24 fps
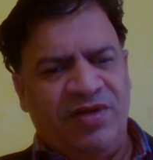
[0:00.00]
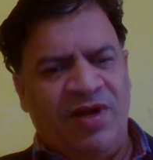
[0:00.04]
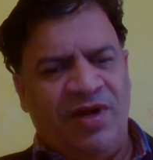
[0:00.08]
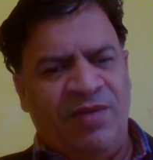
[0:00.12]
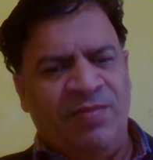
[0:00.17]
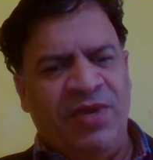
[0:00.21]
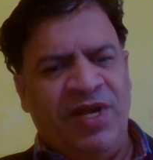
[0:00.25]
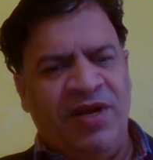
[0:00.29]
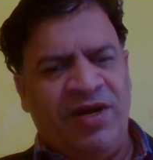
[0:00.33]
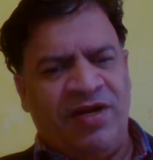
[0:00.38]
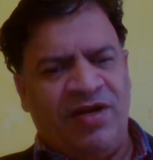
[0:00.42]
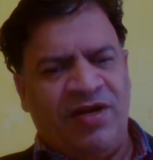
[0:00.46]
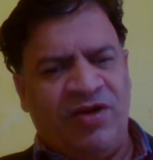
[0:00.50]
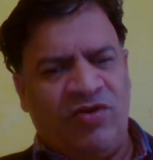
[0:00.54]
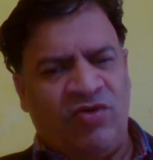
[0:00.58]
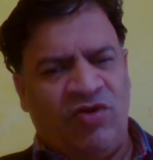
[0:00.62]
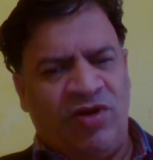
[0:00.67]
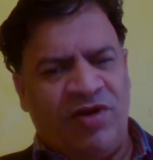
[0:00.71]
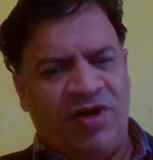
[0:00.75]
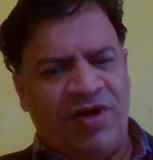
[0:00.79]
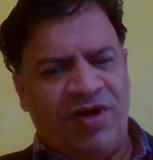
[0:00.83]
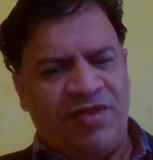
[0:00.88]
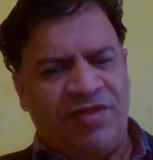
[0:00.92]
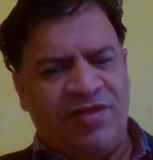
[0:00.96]
American
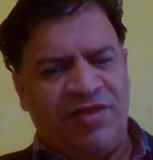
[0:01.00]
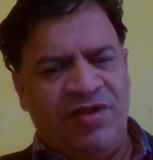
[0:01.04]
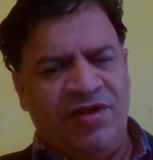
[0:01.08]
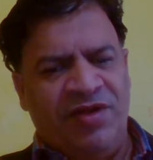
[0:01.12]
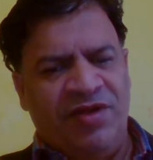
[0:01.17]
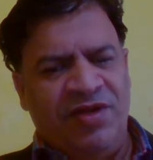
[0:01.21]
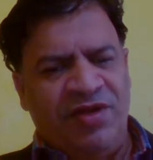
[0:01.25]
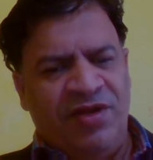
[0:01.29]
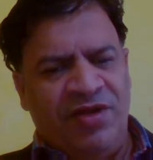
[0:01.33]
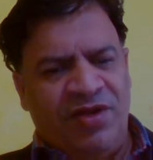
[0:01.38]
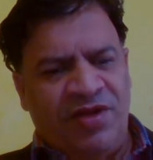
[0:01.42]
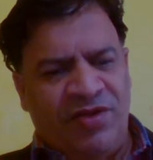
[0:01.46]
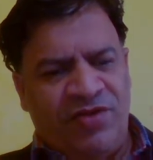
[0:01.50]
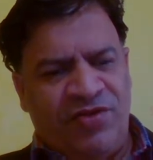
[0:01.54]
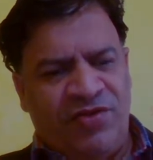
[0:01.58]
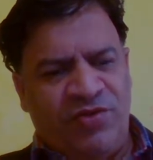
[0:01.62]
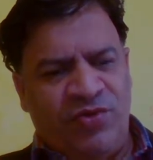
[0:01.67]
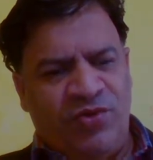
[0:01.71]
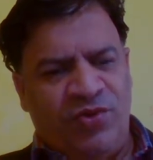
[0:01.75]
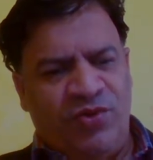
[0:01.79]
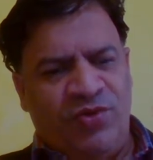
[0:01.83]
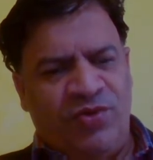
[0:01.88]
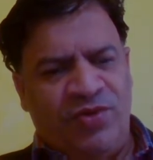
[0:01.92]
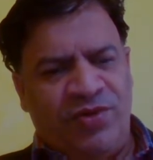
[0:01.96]
Congress.
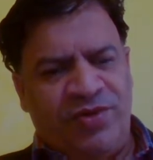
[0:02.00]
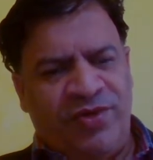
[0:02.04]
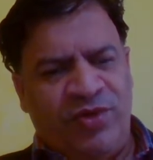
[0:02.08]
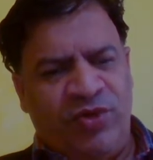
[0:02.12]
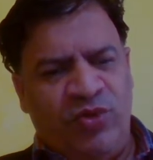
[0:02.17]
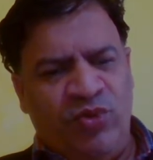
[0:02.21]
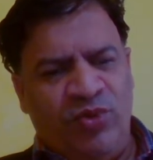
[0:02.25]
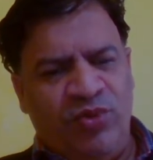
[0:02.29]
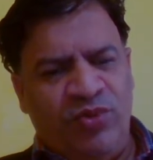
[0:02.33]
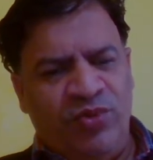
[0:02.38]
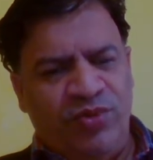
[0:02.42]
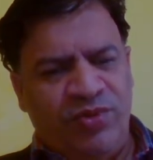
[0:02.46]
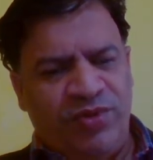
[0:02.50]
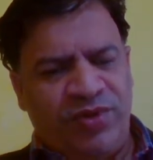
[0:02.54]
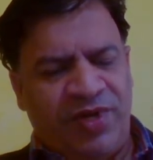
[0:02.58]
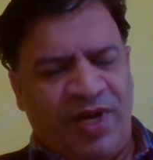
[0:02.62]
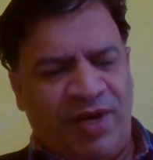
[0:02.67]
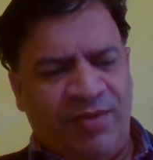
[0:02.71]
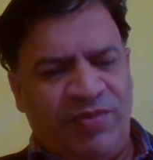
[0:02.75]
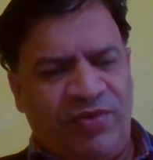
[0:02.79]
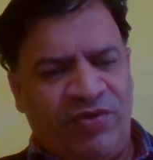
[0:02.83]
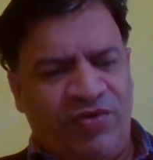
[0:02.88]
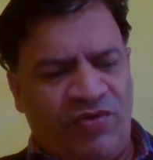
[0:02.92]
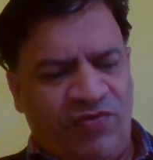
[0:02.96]
So two
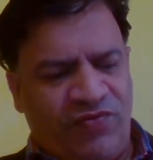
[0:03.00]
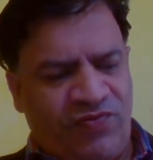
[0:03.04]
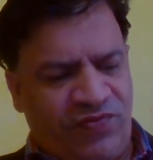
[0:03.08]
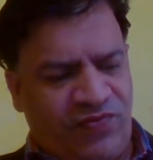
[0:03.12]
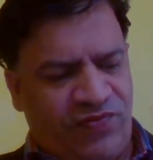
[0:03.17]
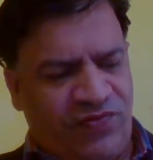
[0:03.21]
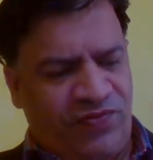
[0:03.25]
types of